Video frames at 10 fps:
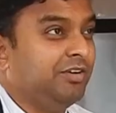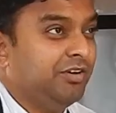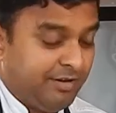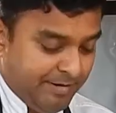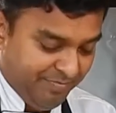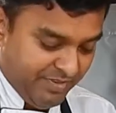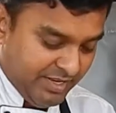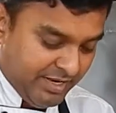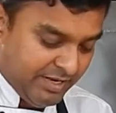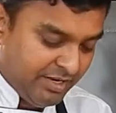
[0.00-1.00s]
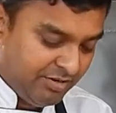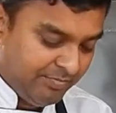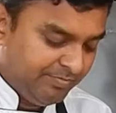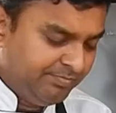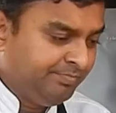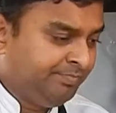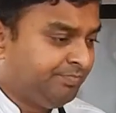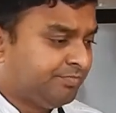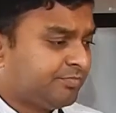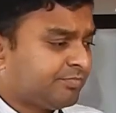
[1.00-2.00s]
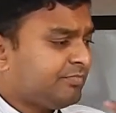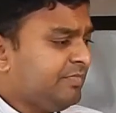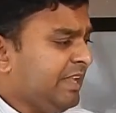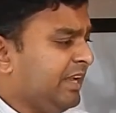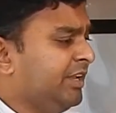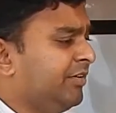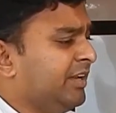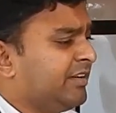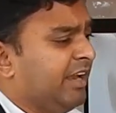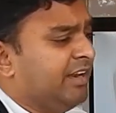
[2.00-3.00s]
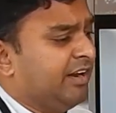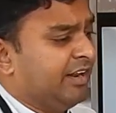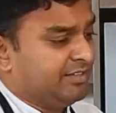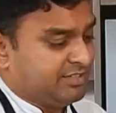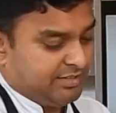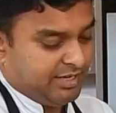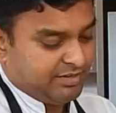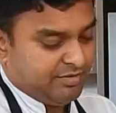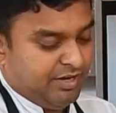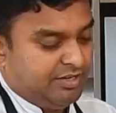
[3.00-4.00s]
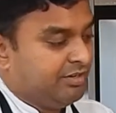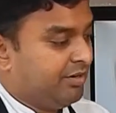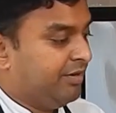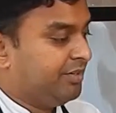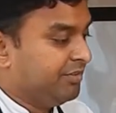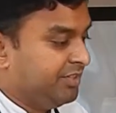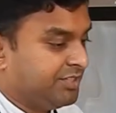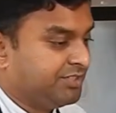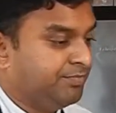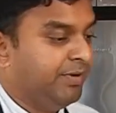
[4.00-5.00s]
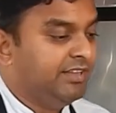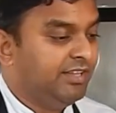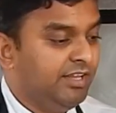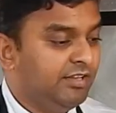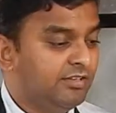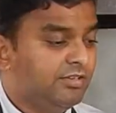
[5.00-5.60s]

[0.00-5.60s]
good, and you know the only key ingredients that need to go into this is methi.